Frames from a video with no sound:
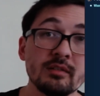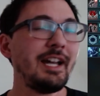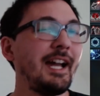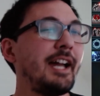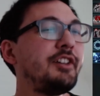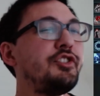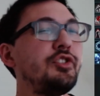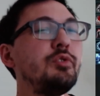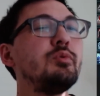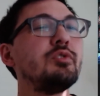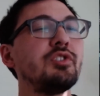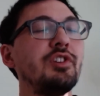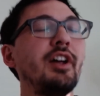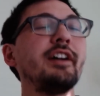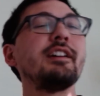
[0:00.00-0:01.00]
I do
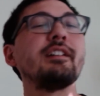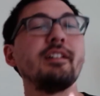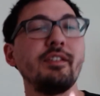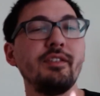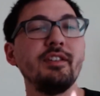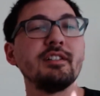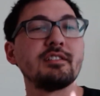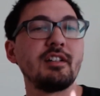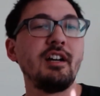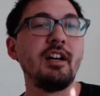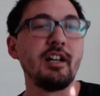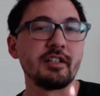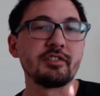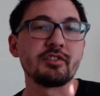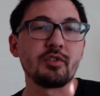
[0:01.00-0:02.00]
like this
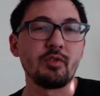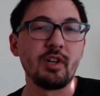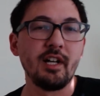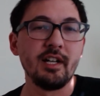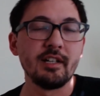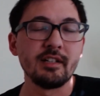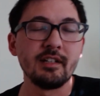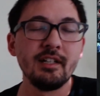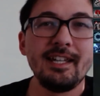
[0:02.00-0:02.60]
Huxcron.